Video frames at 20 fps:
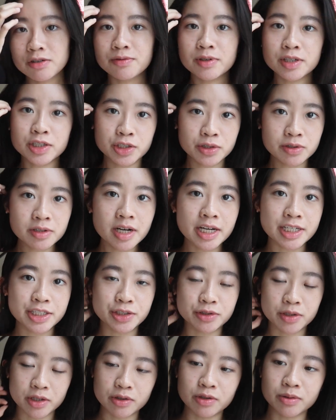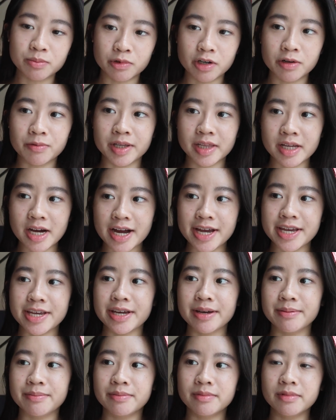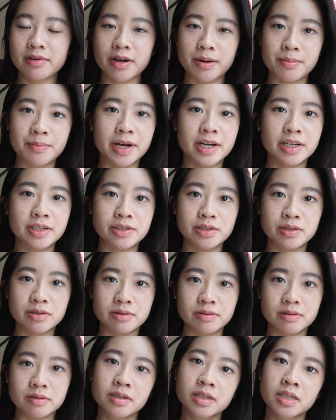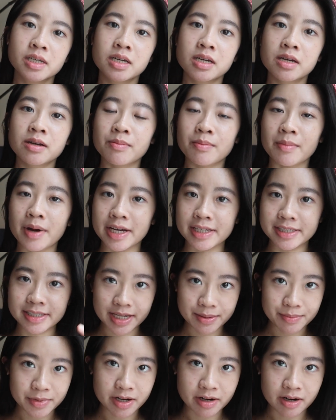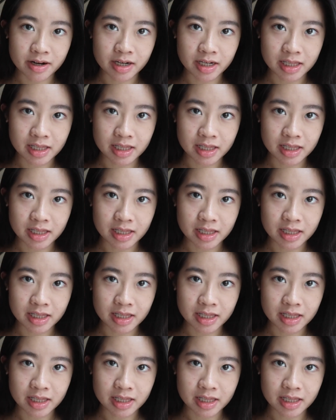for sure I struggled more with IEM compared to my seminar